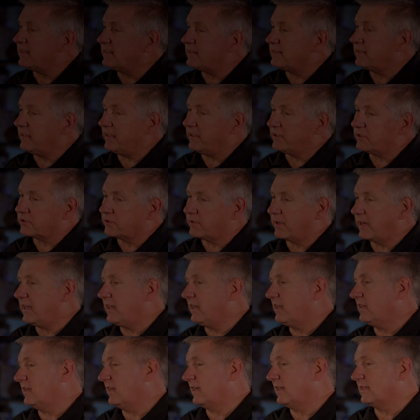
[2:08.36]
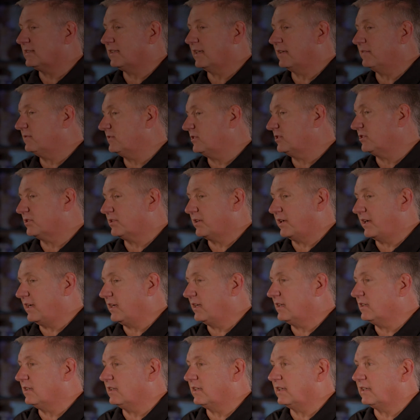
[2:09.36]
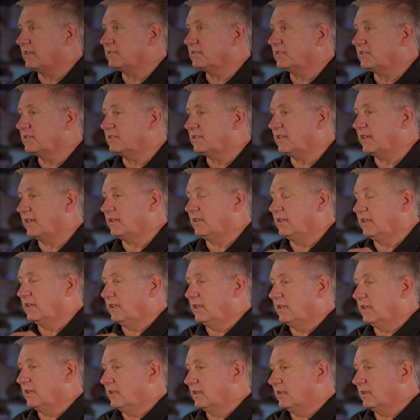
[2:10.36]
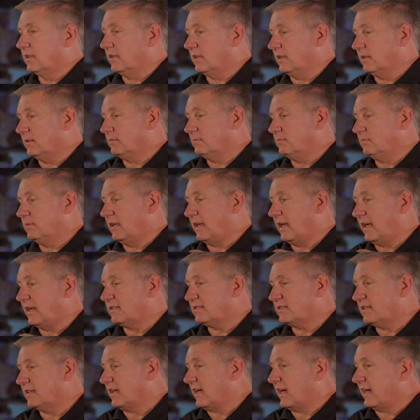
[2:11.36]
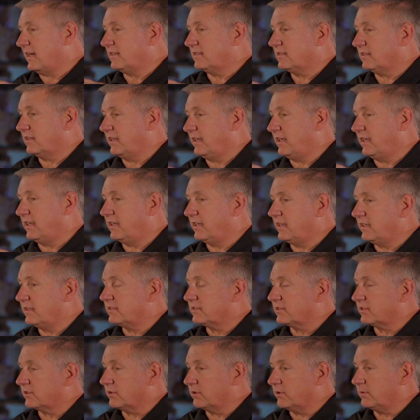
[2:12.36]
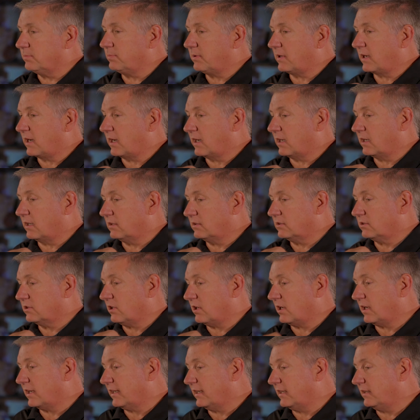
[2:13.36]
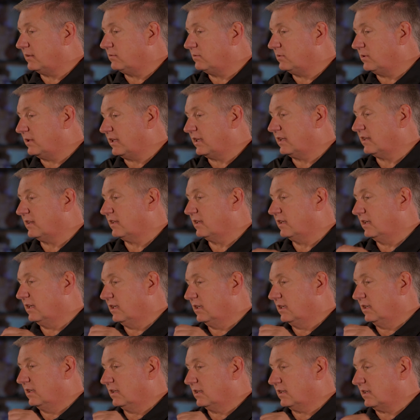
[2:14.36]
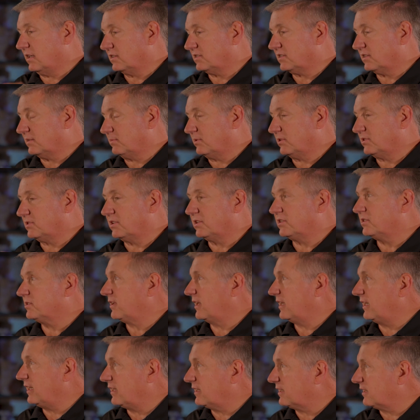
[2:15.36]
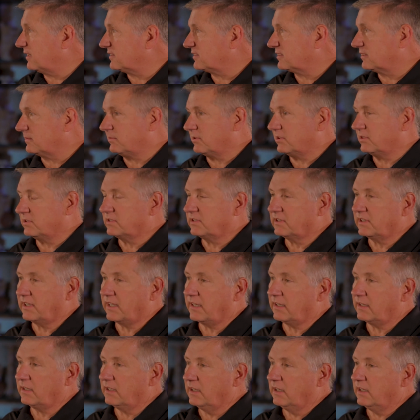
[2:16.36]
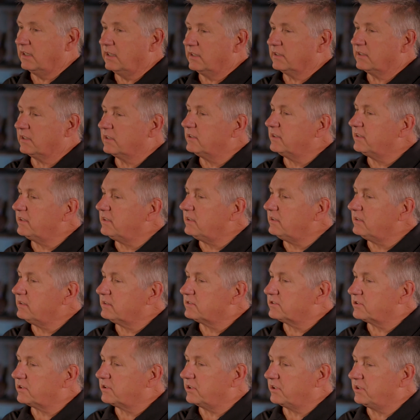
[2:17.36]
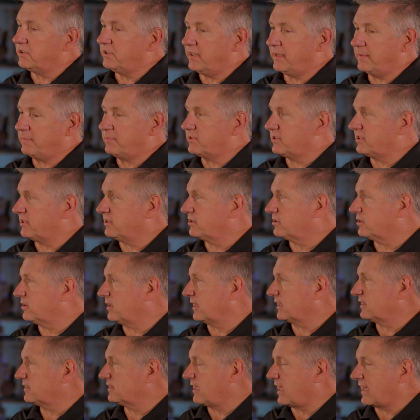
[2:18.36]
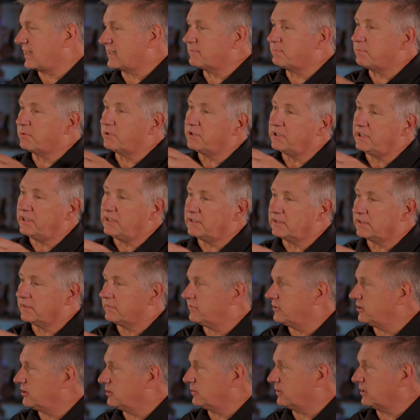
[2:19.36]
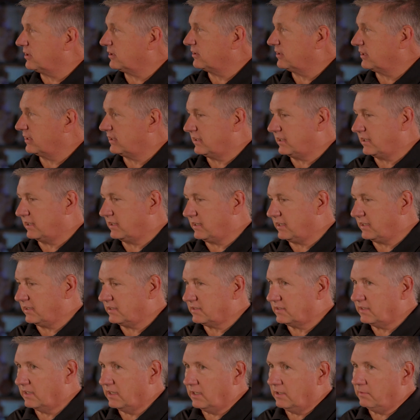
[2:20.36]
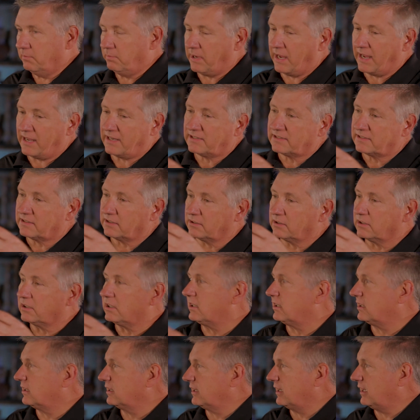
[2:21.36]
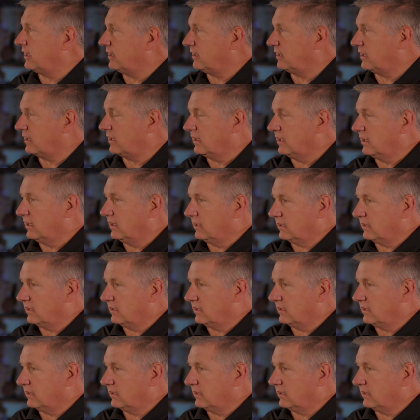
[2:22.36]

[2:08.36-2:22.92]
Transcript: see training class after training class is that as the guys, Lee and his group, are talking with customers and training customers, that the little sort of tips and tricks, expertise if you will, that gets passed along, and that